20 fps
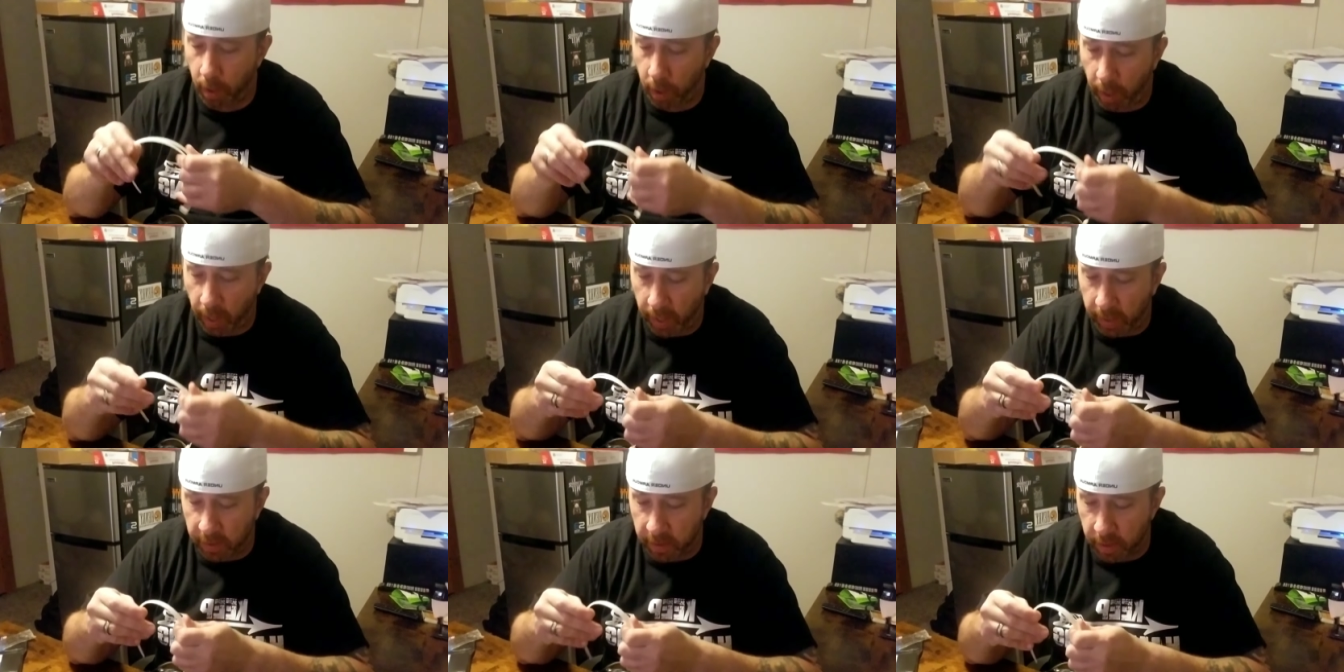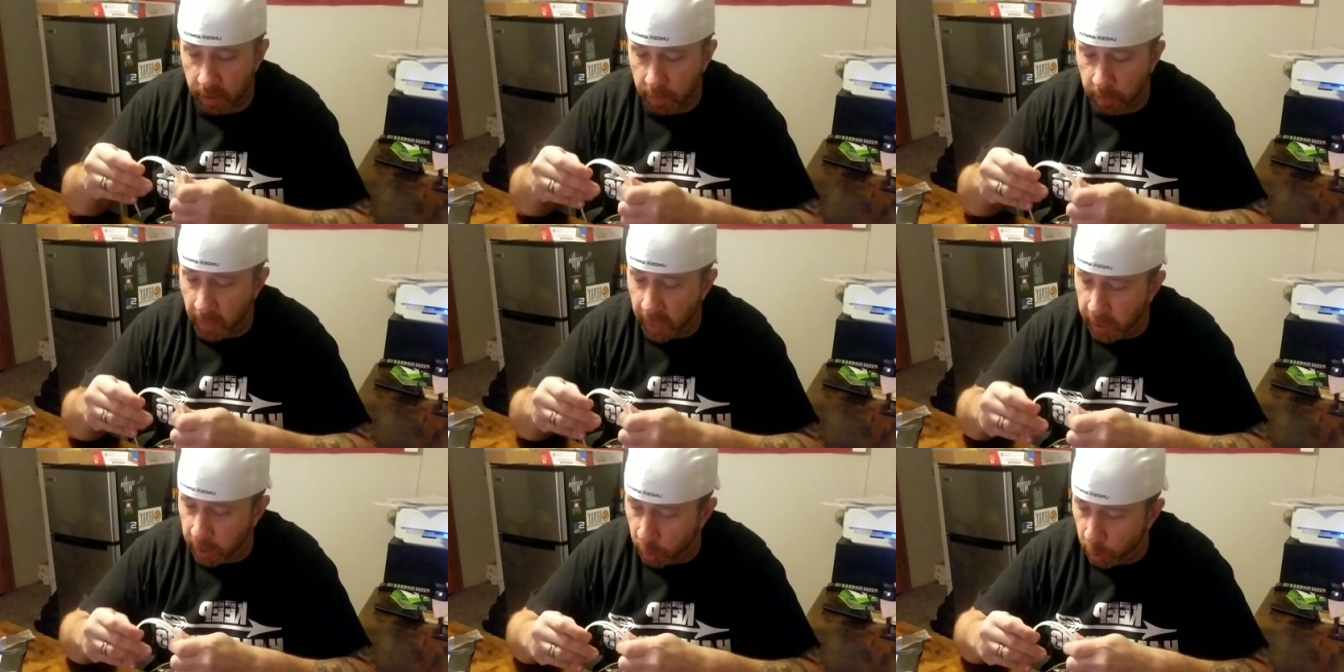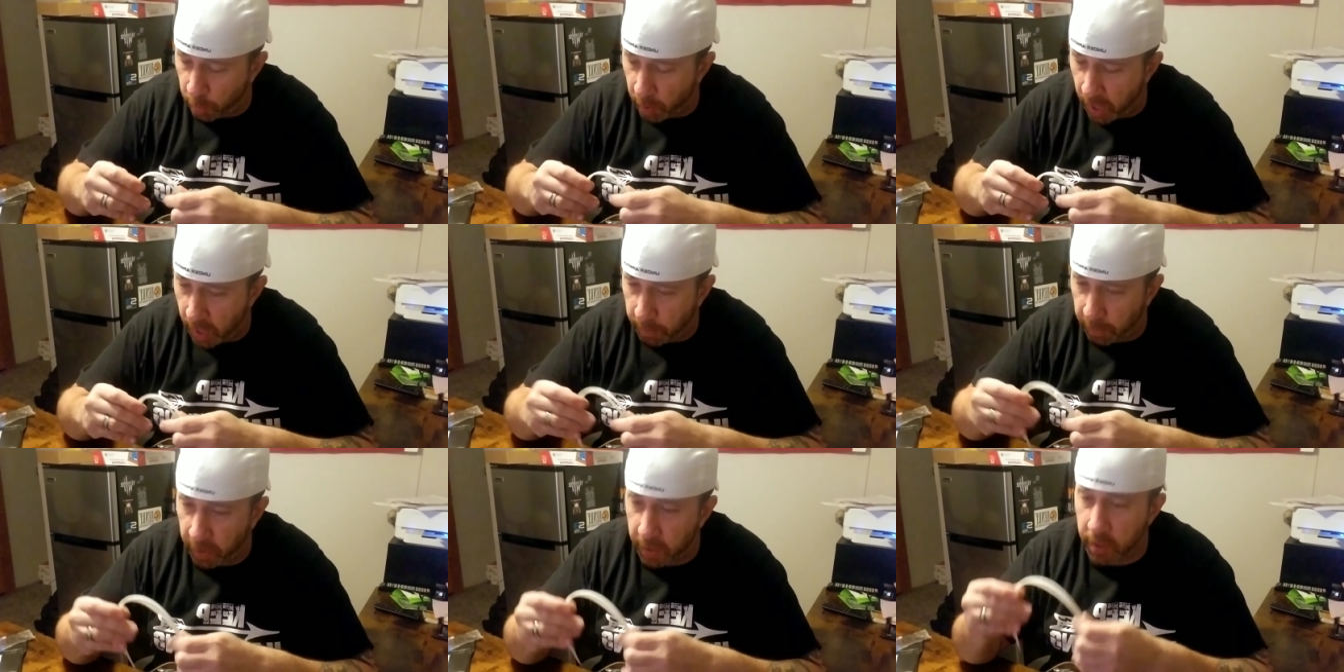has its magical
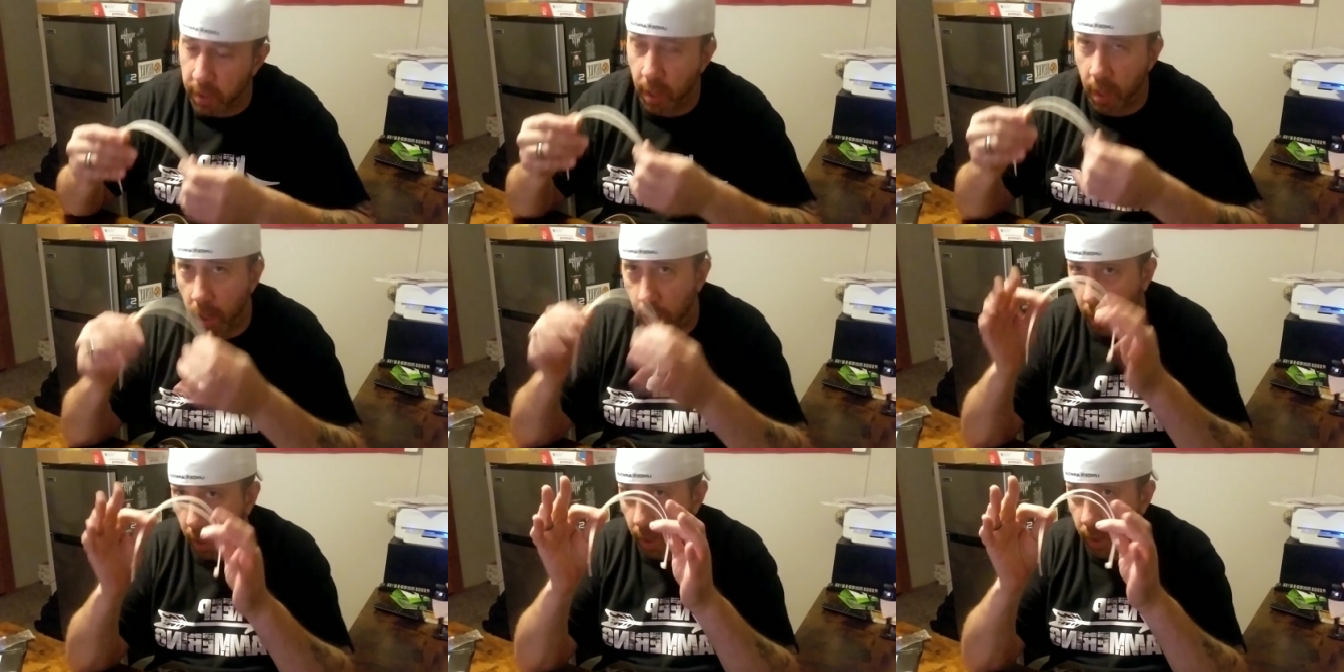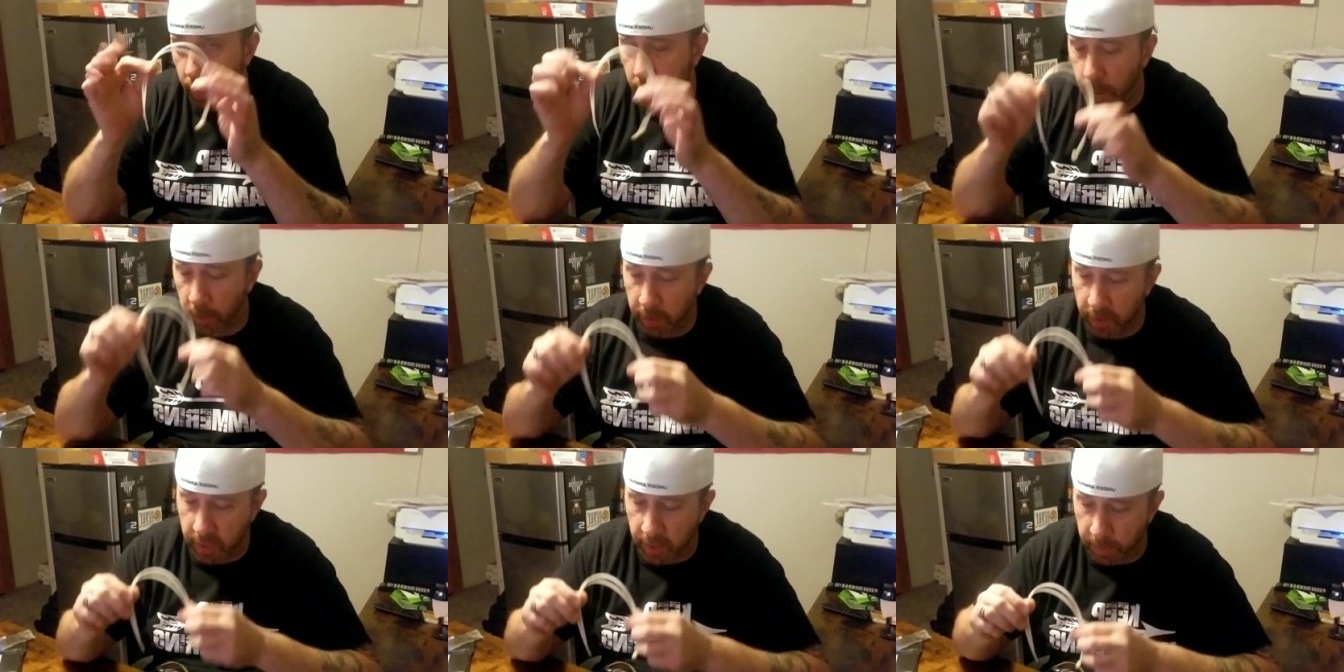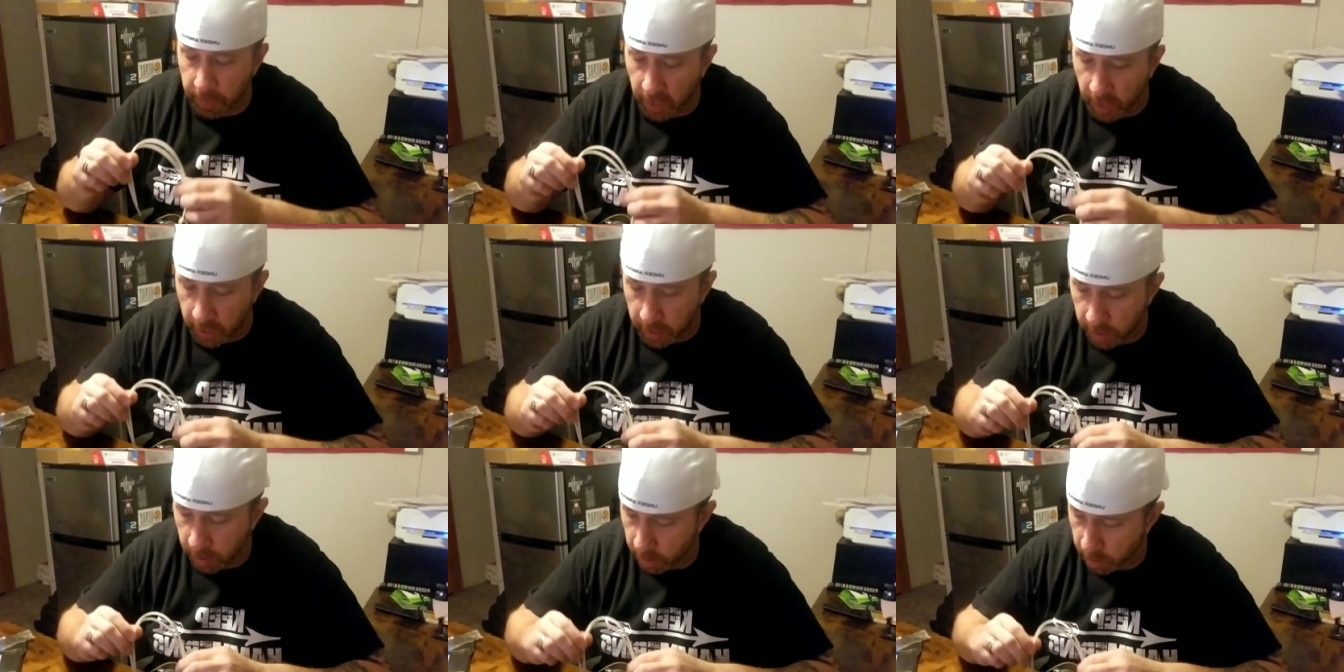properties. And a couple of zip
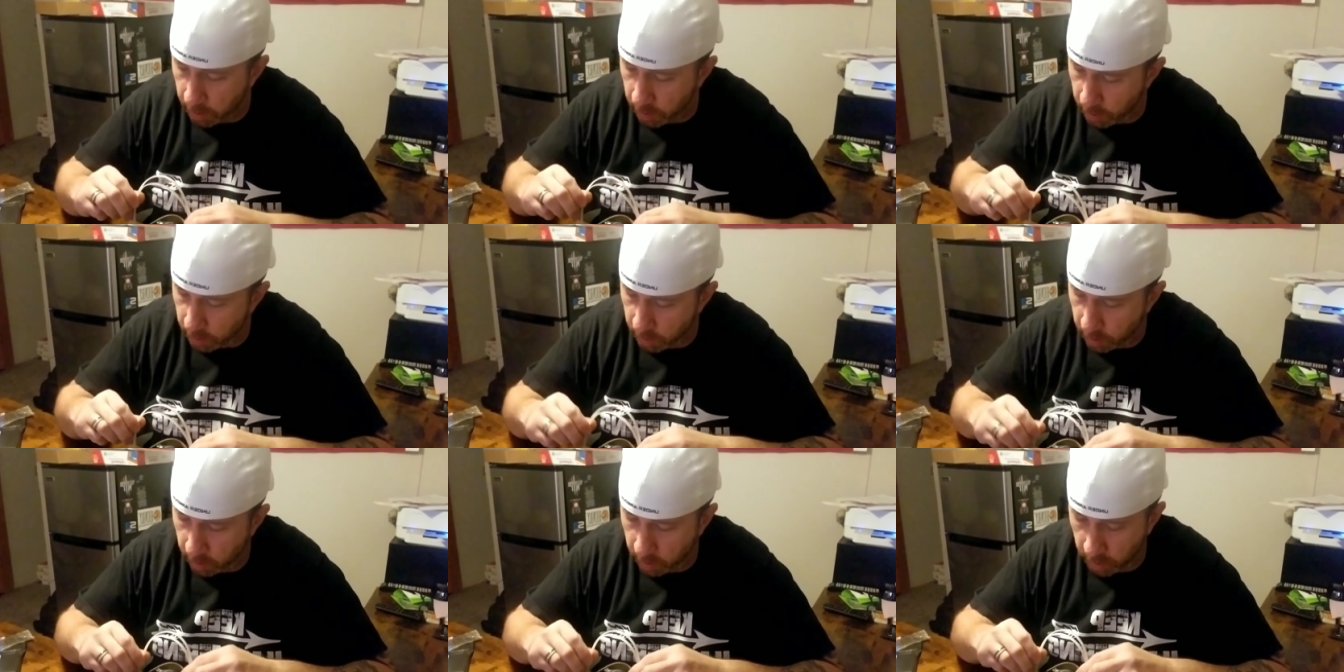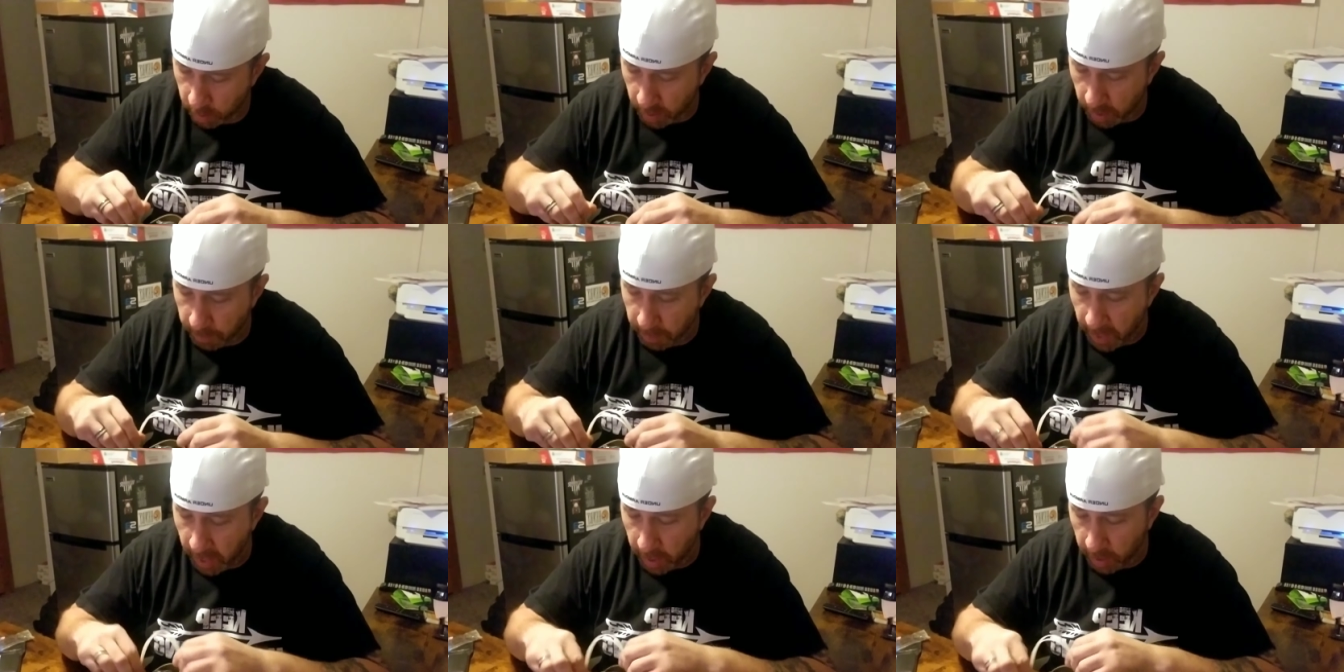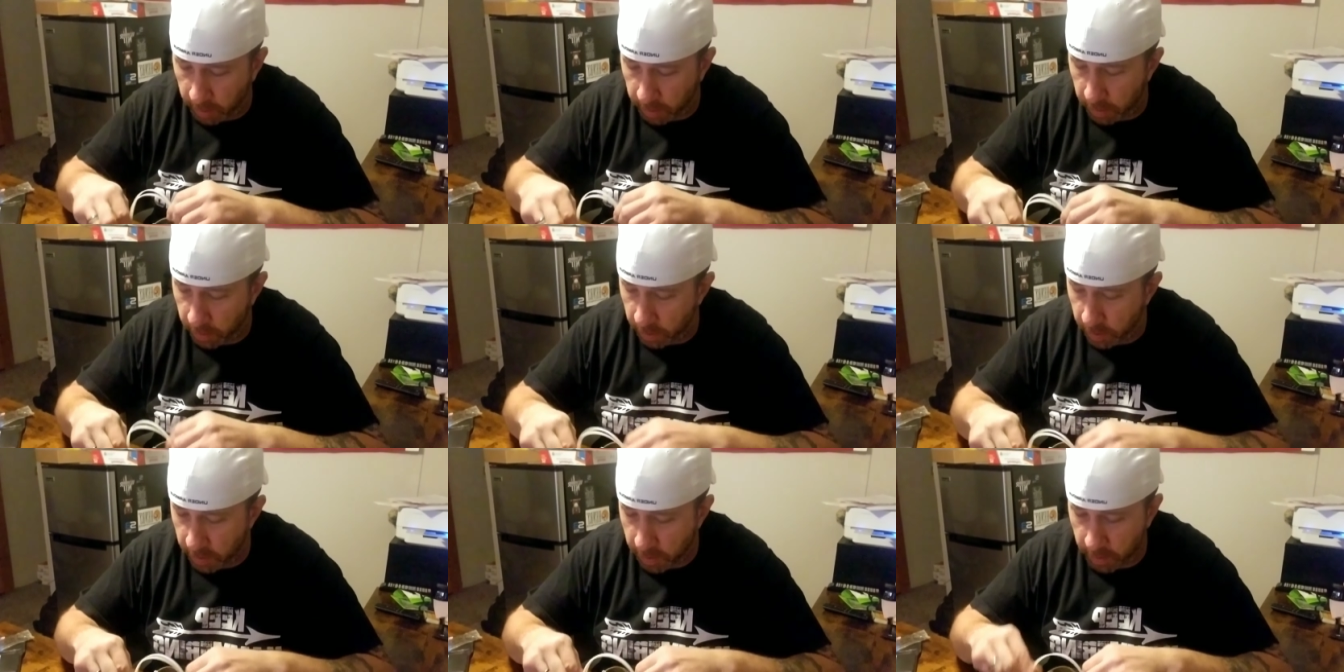ties I'm adding
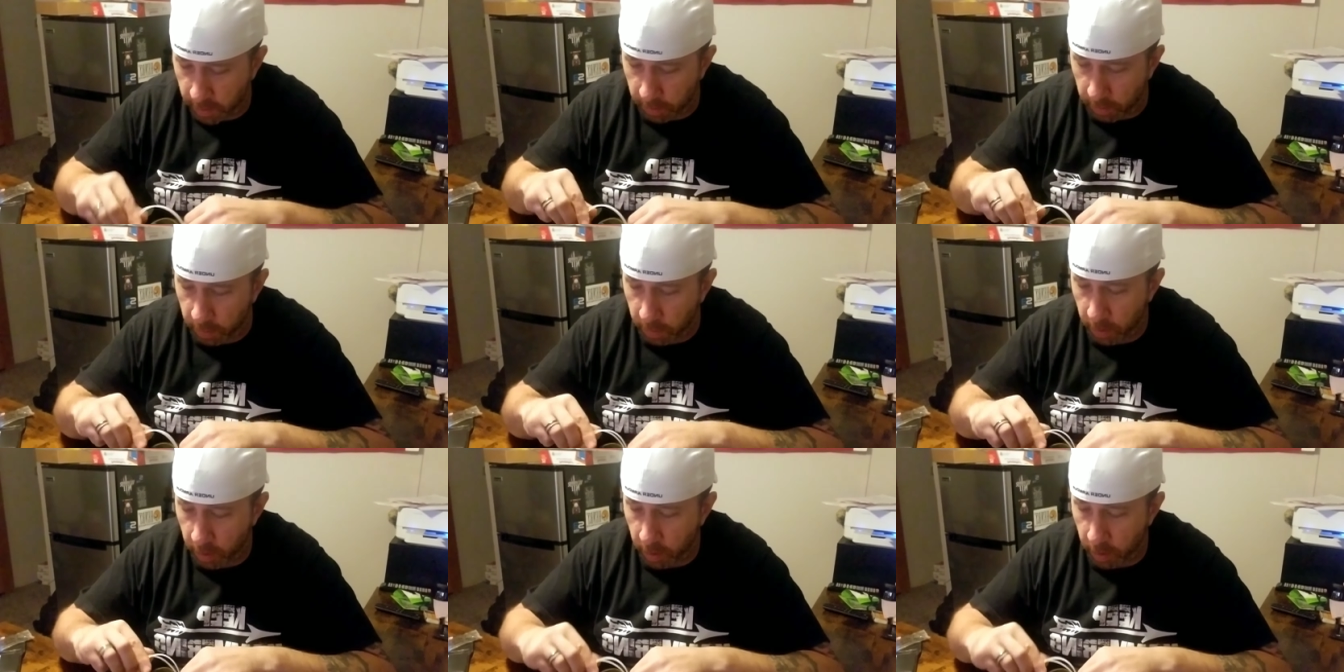to this too.